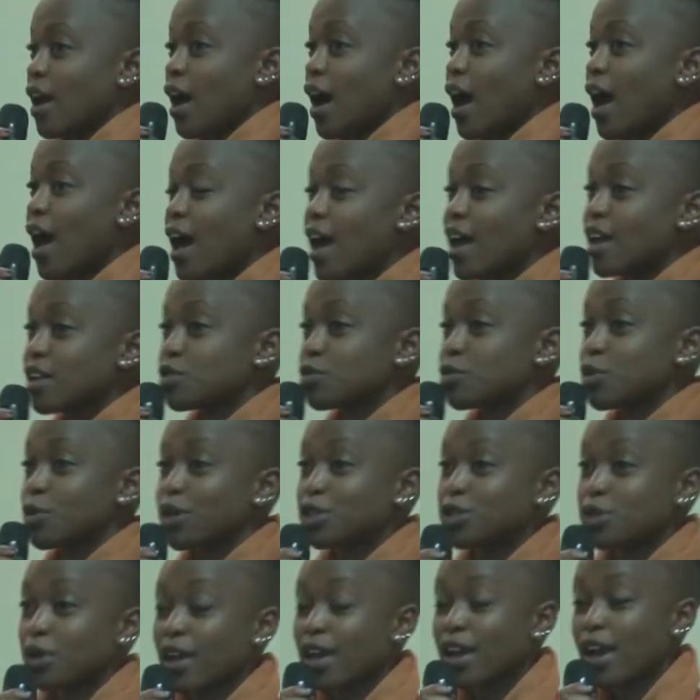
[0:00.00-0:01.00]
and we
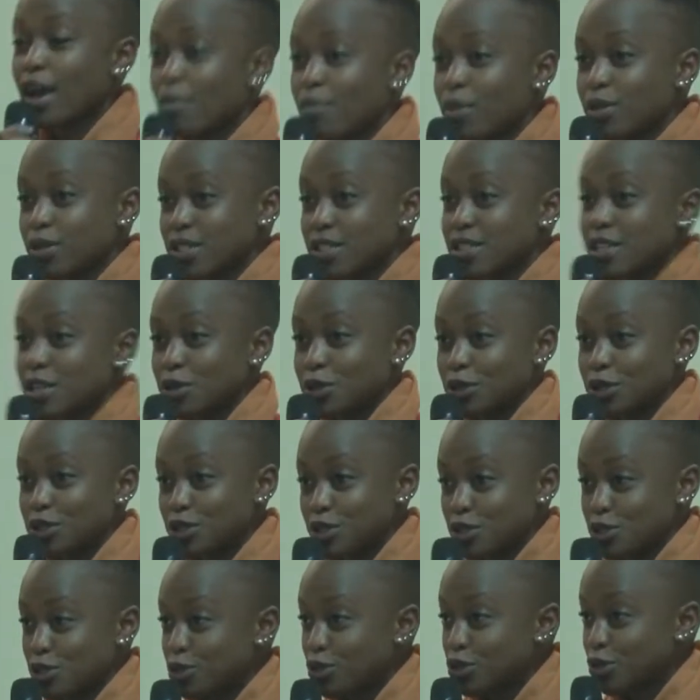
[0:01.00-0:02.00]
were talking about the
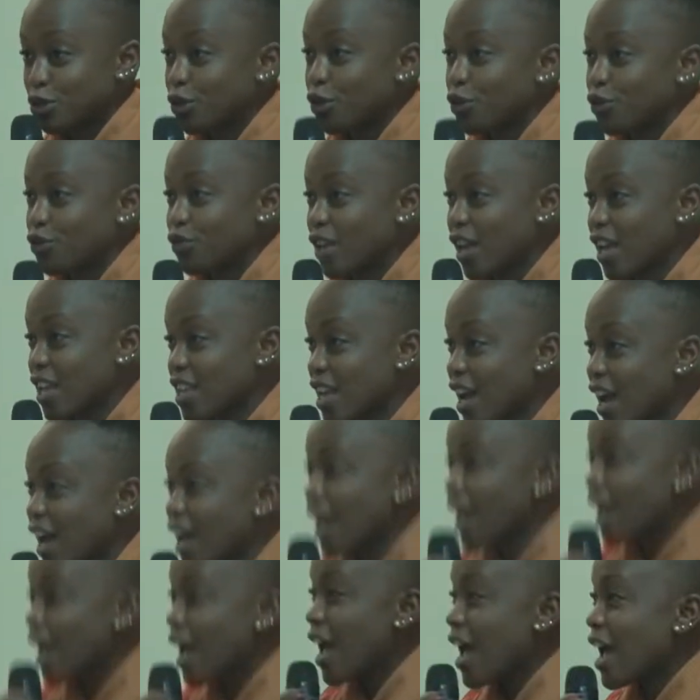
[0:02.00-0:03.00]
constitution of Kenya,
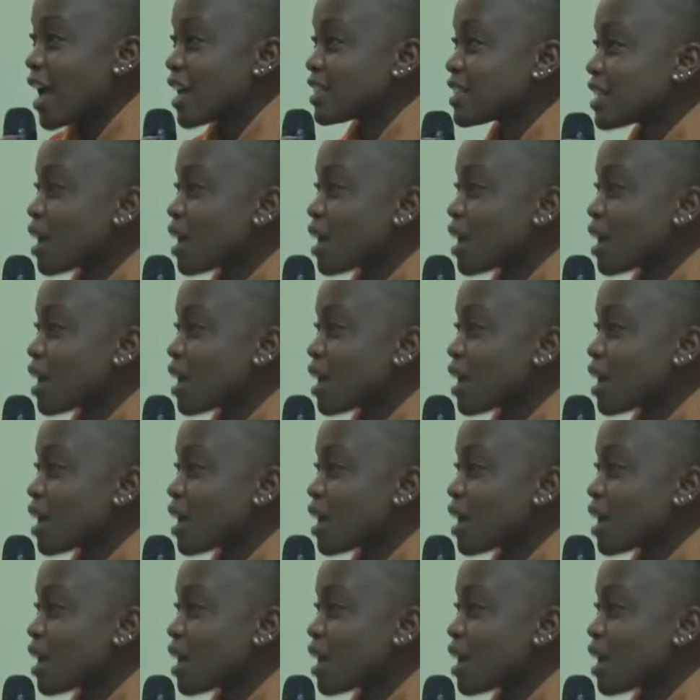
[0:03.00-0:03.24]
and